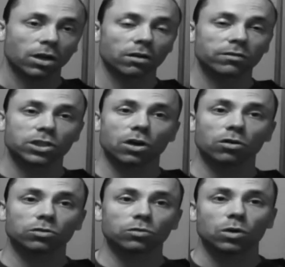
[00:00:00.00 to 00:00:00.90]
None of us
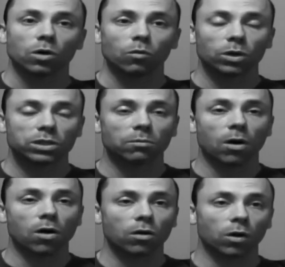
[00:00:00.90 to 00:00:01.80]
know what
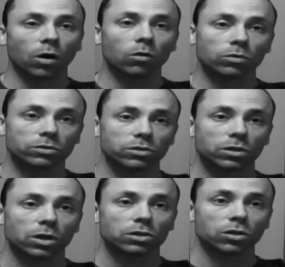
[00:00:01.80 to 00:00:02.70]
tomorrow
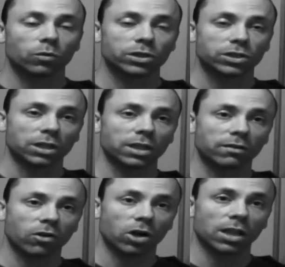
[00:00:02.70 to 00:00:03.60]
holds, so we should
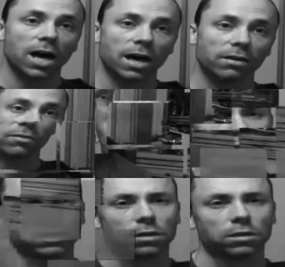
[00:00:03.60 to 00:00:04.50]
live our life
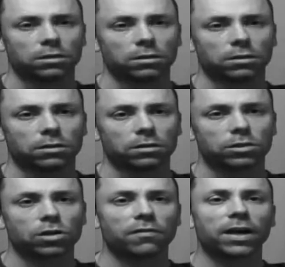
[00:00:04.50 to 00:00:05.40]
on borrowed
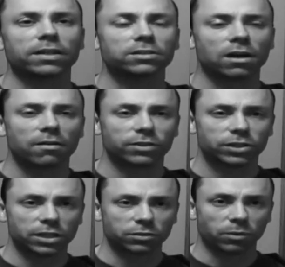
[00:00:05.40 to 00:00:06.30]
time. So I've had this
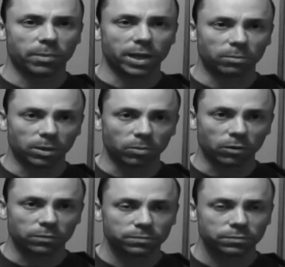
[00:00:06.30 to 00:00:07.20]
conversation with many
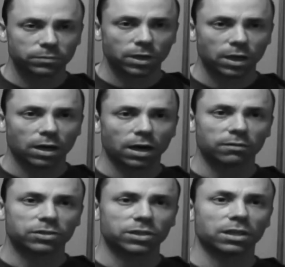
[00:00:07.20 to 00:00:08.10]
people.
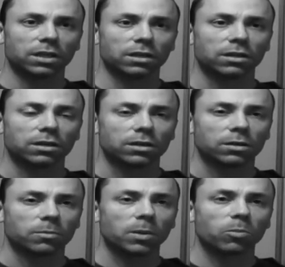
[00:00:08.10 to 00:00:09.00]
I've seen
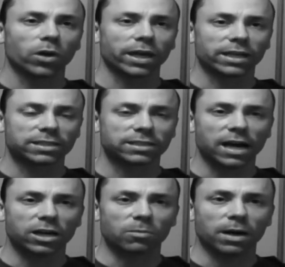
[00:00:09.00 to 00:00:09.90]
people get
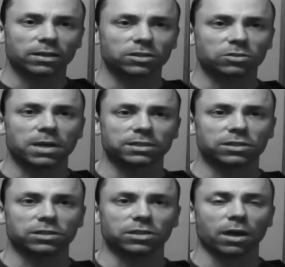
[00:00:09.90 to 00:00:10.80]
excited about this
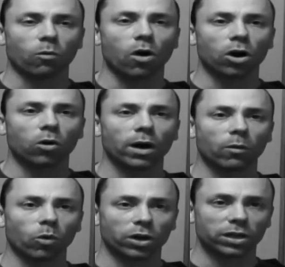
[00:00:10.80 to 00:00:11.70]
message and they walk
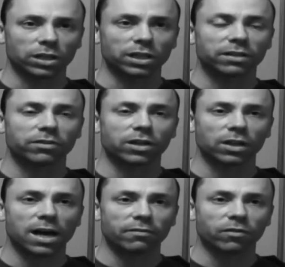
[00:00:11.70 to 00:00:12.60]
away wanting to live
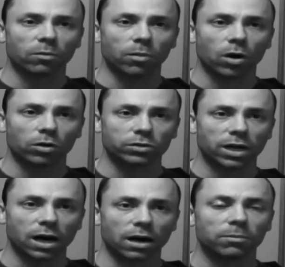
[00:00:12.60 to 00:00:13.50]
their life on borrowed
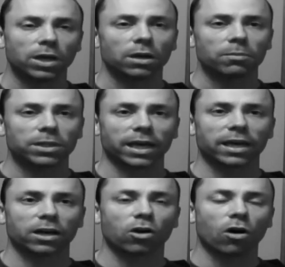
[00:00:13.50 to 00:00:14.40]
time, but they
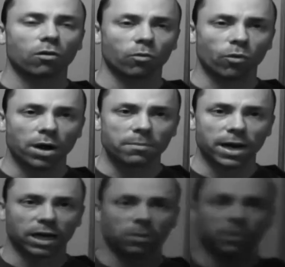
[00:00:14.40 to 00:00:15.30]
get caught right back